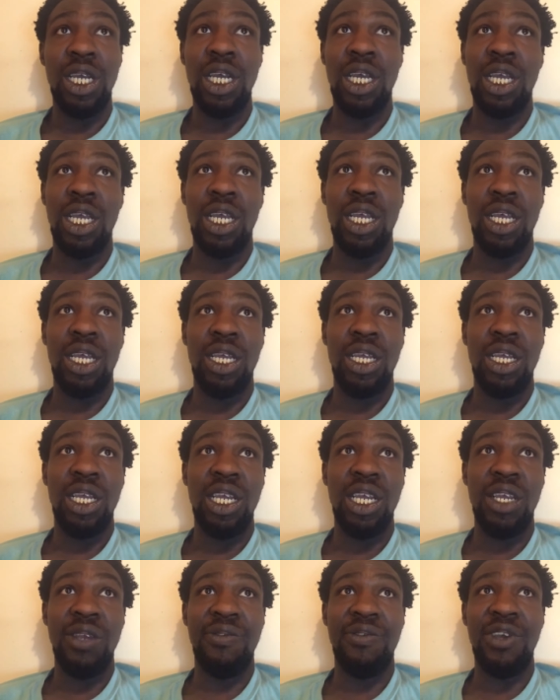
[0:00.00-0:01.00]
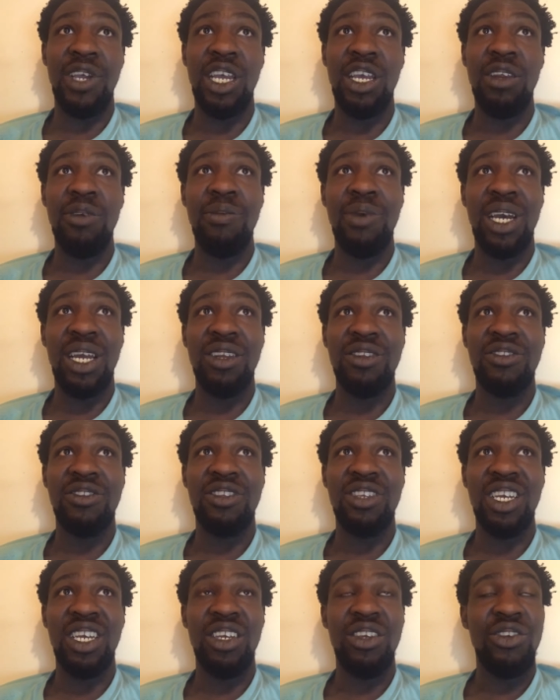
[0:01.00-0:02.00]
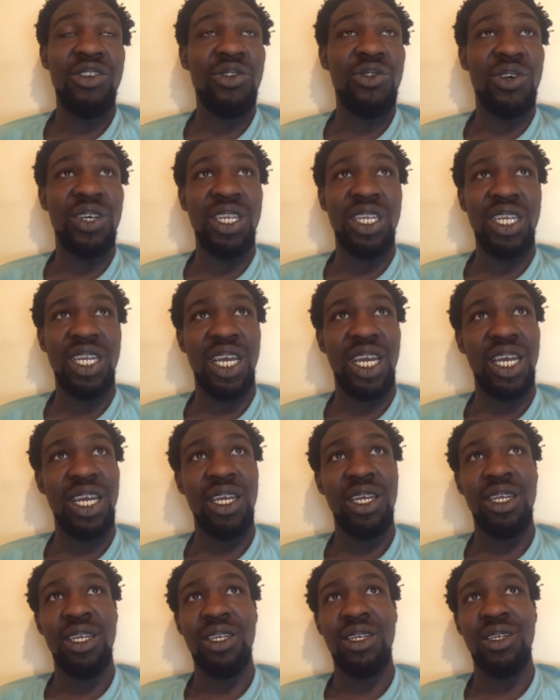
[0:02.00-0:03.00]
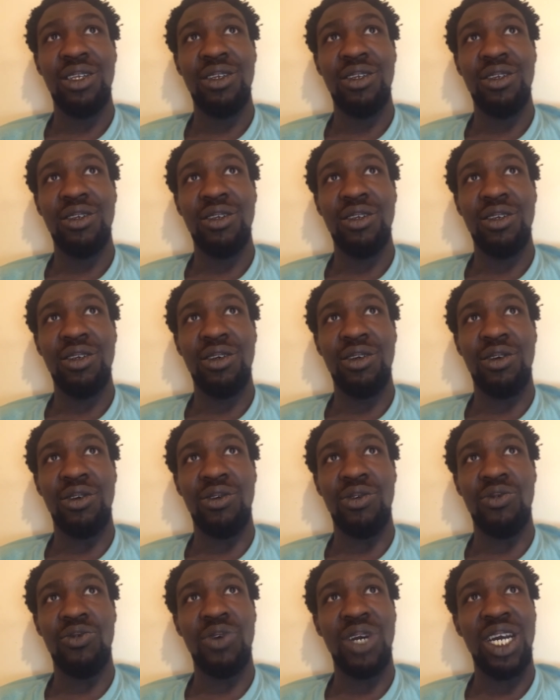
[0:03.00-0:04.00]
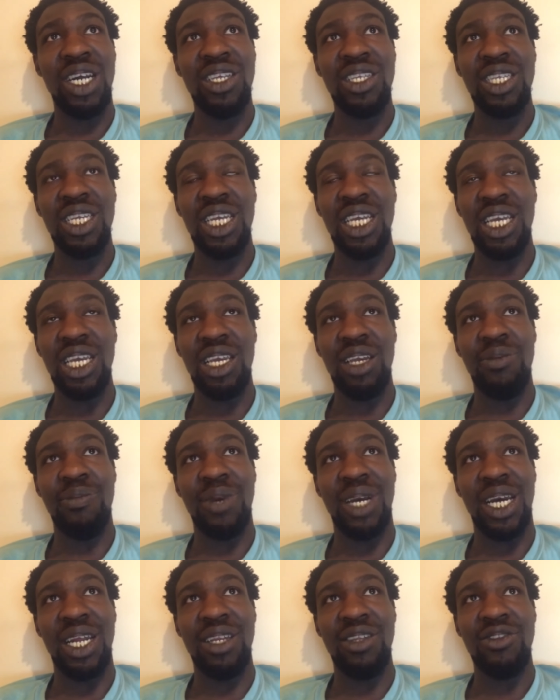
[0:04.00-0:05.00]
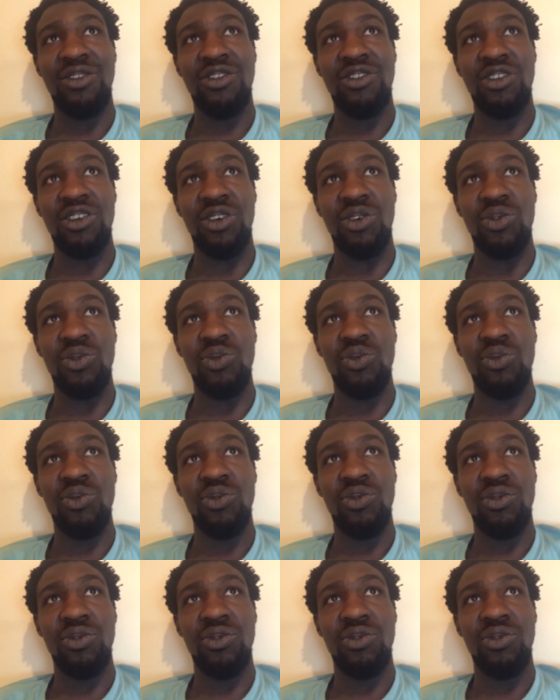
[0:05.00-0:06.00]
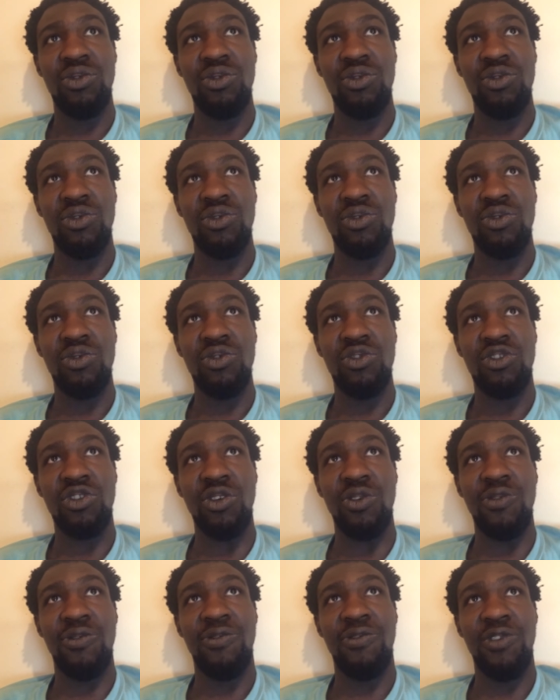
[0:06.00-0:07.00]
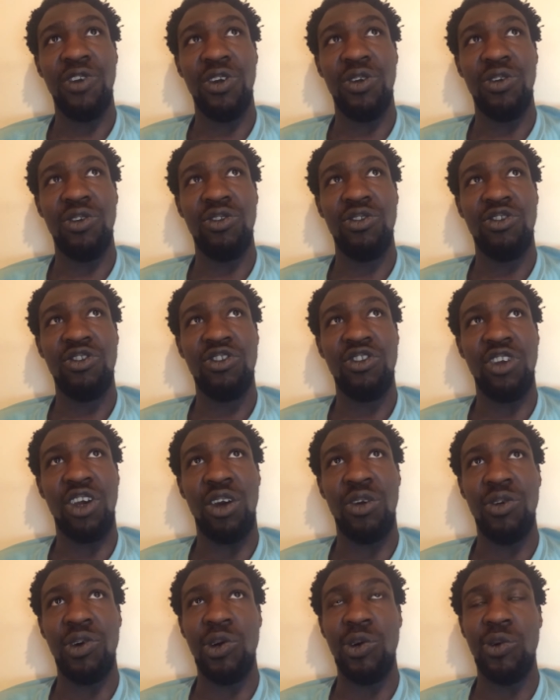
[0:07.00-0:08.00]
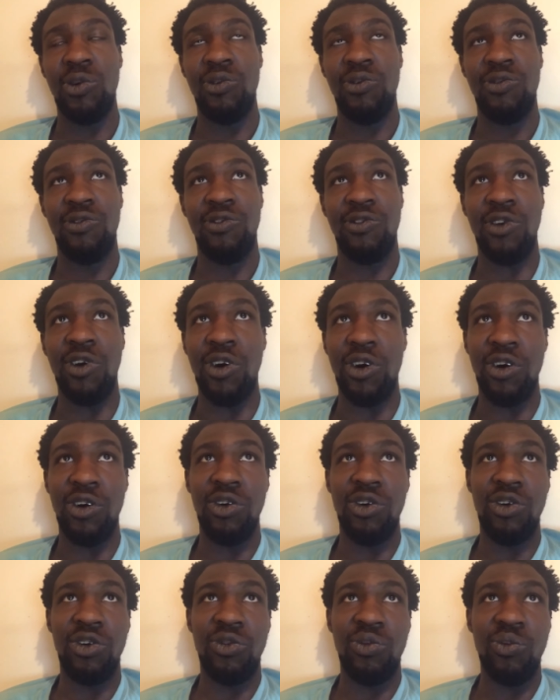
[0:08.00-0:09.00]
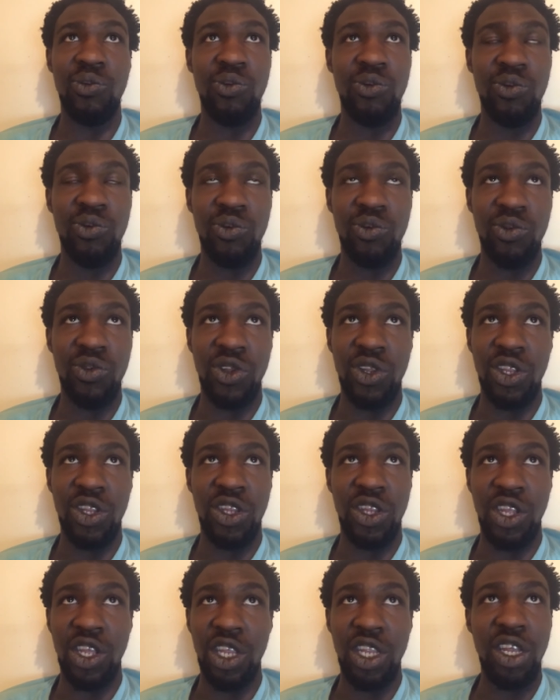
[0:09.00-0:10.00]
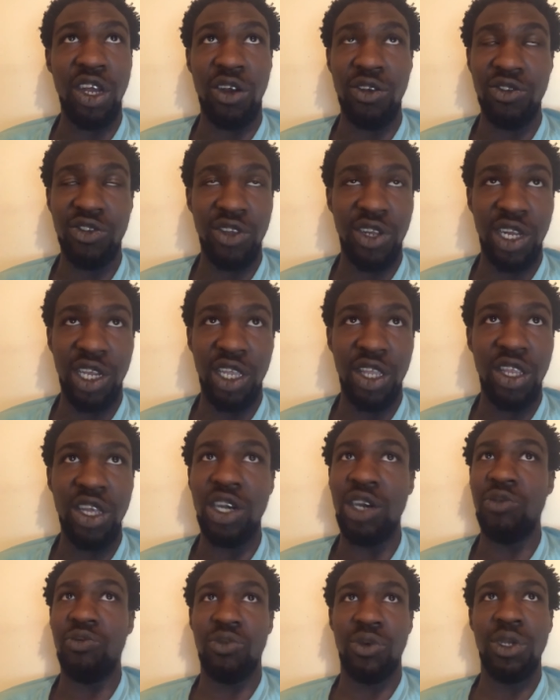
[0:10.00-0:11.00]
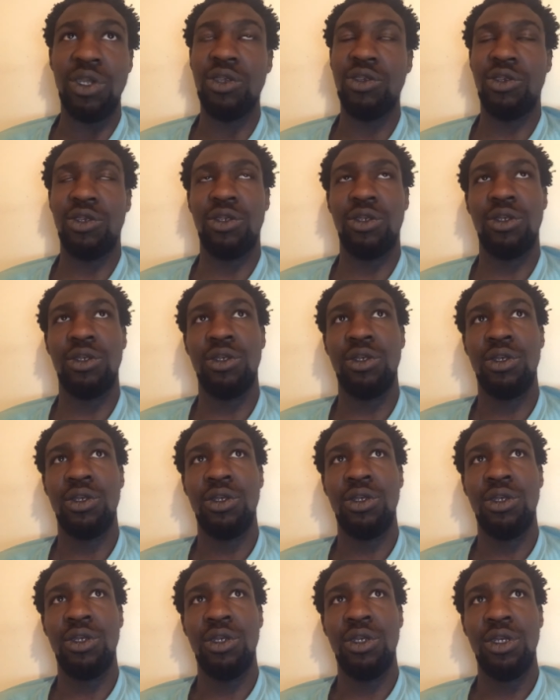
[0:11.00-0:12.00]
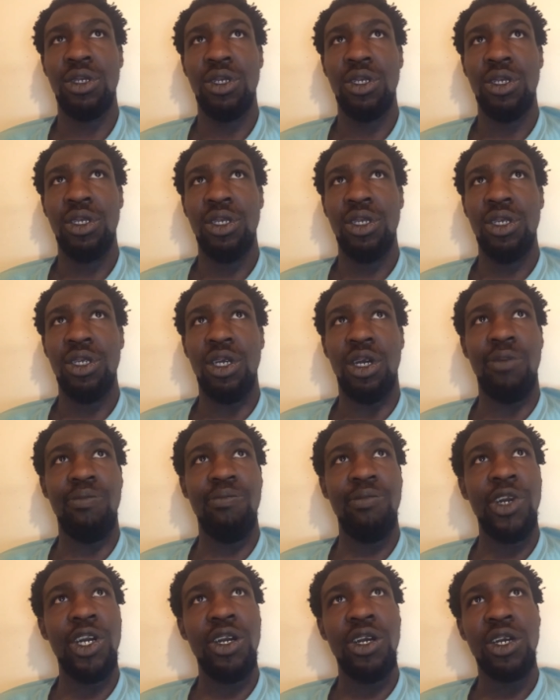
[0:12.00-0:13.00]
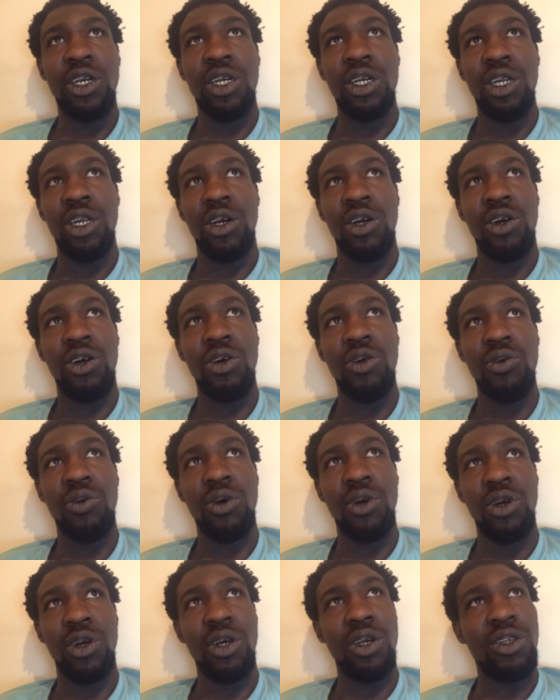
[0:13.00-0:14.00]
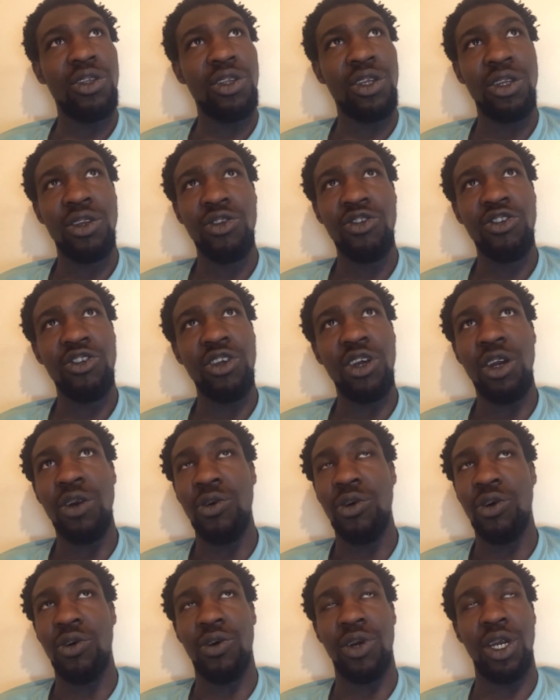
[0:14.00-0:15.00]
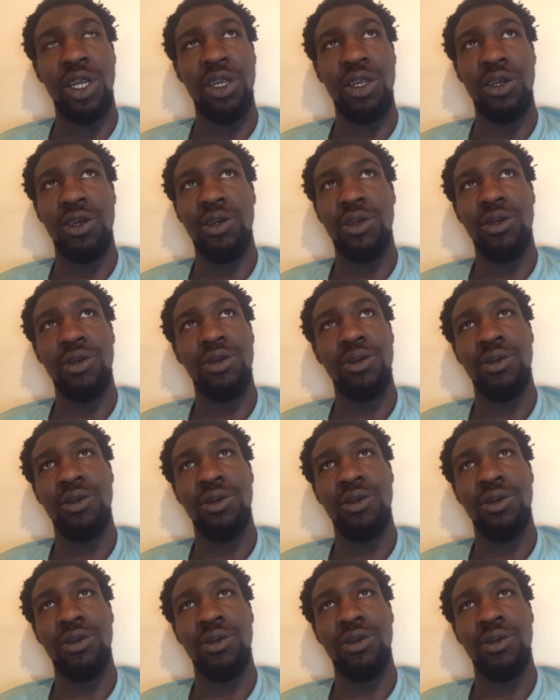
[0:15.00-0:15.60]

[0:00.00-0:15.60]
And if anybody say you are not, why is everybody so so fearing sorrow for the, the loss of their loved ones? America, the whole world is on a sorrow right now.